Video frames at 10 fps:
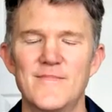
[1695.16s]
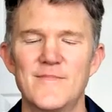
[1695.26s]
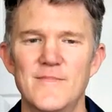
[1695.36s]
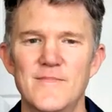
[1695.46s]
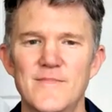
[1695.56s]

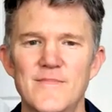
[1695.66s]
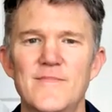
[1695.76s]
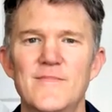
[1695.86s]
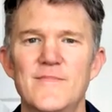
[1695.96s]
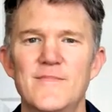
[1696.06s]

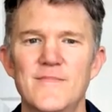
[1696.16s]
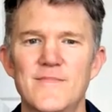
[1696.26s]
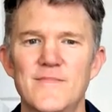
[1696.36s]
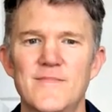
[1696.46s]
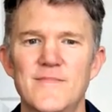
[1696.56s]

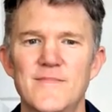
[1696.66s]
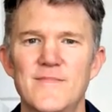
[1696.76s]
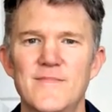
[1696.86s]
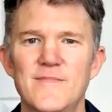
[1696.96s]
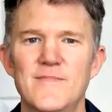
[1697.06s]

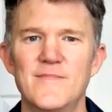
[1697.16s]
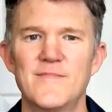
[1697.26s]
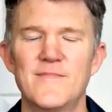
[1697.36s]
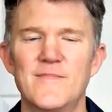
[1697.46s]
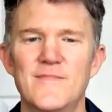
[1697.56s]

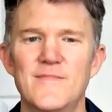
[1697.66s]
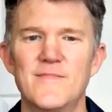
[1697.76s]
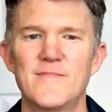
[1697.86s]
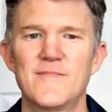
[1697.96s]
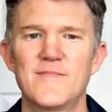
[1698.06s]

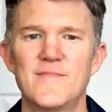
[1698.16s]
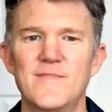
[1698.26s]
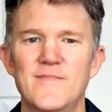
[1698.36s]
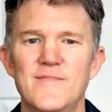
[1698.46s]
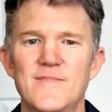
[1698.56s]

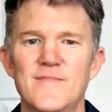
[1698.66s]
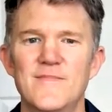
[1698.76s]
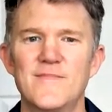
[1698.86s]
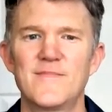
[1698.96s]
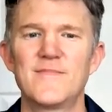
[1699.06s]

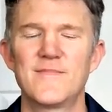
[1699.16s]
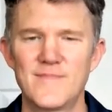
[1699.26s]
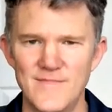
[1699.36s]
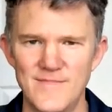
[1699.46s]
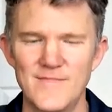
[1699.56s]

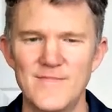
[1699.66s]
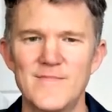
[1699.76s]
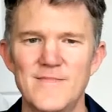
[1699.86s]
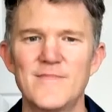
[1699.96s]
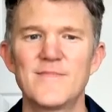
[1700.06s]

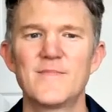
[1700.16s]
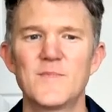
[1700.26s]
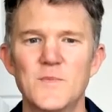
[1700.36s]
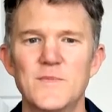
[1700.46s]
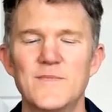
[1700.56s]

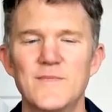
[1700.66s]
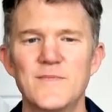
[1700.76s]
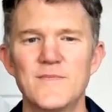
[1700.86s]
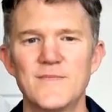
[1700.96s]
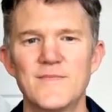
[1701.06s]

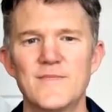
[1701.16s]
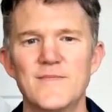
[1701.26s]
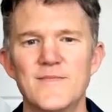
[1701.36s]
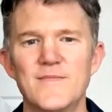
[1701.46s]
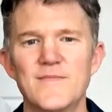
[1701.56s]

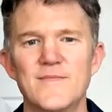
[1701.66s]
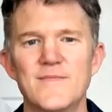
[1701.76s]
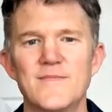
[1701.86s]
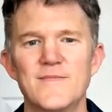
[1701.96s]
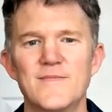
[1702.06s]

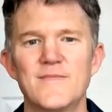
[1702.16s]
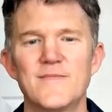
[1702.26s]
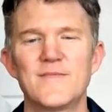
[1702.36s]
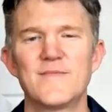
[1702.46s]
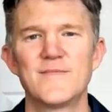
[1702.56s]

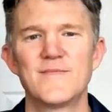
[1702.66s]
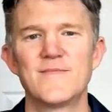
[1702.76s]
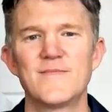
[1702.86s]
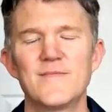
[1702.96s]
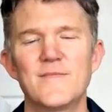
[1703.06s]
The person shown says nothing.